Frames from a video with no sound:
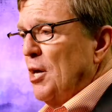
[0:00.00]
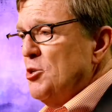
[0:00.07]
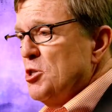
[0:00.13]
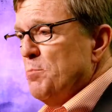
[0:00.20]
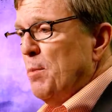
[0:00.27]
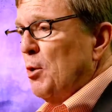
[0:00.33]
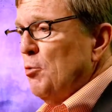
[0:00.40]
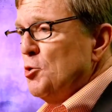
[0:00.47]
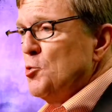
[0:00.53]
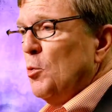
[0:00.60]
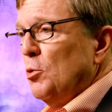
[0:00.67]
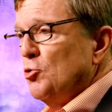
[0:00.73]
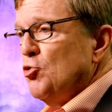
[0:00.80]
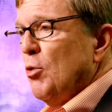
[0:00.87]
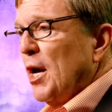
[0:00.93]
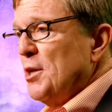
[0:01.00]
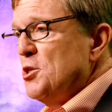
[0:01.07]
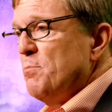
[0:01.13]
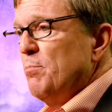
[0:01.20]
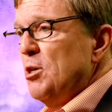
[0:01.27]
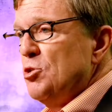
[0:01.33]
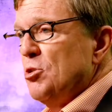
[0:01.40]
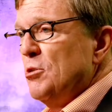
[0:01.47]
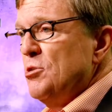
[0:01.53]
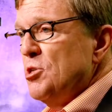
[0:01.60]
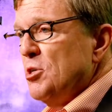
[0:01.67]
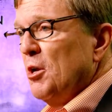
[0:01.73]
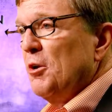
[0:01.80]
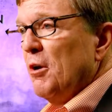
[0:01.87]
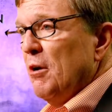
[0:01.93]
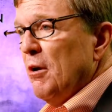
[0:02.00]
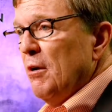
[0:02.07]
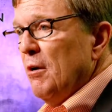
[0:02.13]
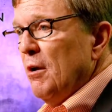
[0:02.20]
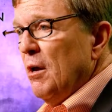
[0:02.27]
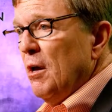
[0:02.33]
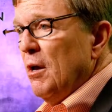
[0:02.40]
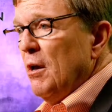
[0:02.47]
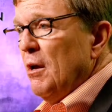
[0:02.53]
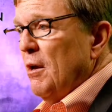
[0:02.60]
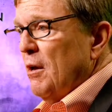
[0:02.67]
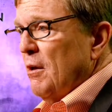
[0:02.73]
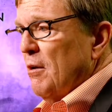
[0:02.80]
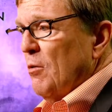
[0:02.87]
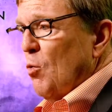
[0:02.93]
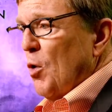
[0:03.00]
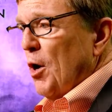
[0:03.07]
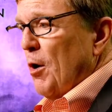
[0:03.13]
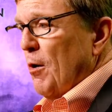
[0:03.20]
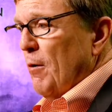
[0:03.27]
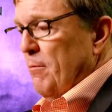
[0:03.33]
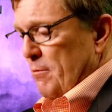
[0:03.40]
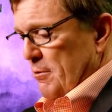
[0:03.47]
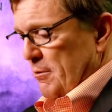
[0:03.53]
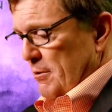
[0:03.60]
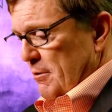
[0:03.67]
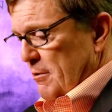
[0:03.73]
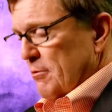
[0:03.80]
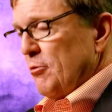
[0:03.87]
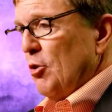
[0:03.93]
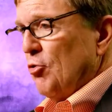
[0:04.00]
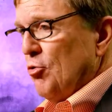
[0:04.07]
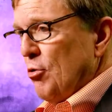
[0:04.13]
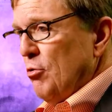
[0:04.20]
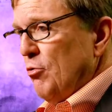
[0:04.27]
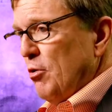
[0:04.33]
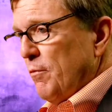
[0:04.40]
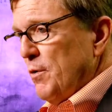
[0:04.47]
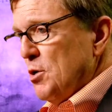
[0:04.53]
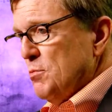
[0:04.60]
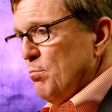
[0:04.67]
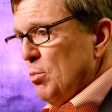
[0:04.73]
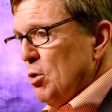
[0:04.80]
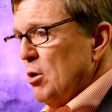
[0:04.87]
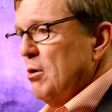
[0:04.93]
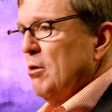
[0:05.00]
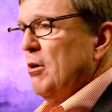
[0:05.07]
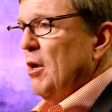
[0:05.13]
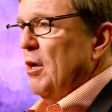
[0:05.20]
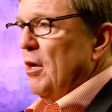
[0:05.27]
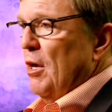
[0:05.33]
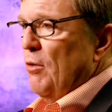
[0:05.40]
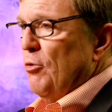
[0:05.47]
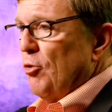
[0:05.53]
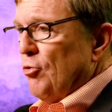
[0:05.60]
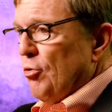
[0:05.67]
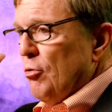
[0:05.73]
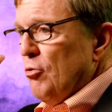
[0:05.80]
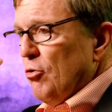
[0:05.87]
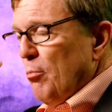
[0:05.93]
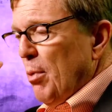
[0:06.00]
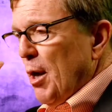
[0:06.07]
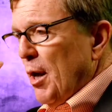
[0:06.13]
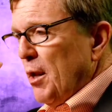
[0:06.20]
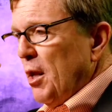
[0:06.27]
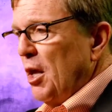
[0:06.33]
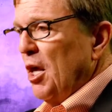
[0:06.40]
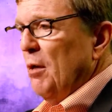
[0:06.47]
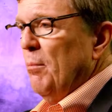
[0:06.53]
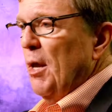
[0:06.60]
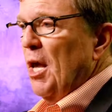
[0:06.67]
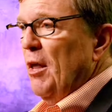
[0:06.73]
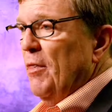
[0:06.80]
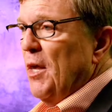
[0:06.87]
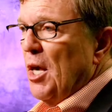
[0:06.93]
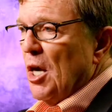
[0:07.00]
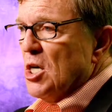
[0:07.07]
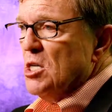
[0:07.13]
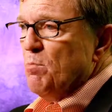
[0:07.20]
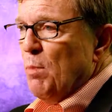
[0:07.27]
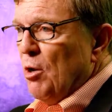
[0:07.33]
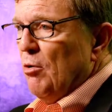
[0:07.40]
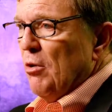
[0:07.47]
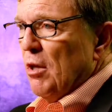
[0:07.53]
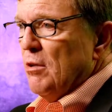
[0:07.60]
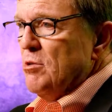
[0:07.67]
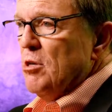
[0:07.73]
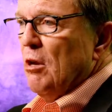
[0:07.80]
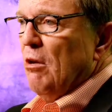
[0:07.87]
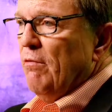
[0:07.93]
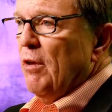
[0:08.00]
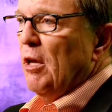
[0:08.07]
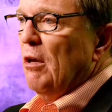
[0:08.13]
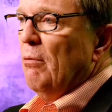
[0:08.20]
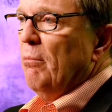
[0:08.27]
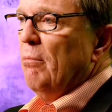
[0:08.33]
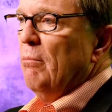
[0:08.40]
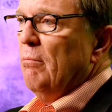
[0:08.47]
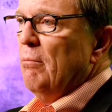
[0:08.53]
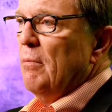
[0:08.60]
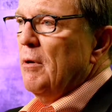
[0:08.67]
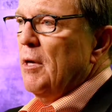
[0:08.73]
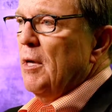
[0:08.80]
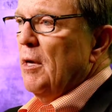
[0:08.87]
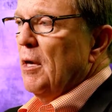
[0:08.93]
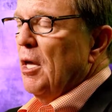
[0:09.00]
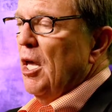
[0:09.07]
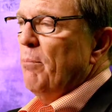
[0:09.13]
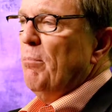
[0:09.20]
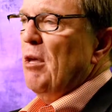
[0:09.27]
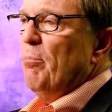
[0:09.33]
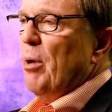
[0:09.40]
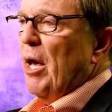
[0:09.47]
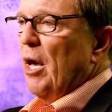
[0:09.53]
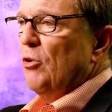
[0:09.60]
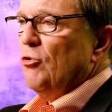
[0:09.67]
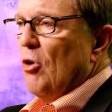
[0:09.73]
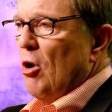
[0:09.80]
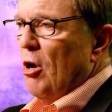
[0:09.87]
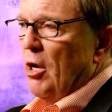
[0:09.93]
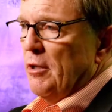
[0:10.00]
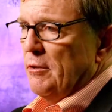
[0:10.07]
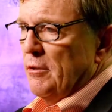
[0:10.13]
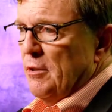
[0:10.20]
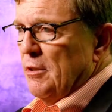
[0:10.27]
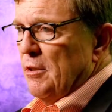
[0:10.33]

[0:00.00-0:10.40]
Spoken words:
a spiritual transmission center where the truth of this book and the truth about Him and the experience of Him can be passed on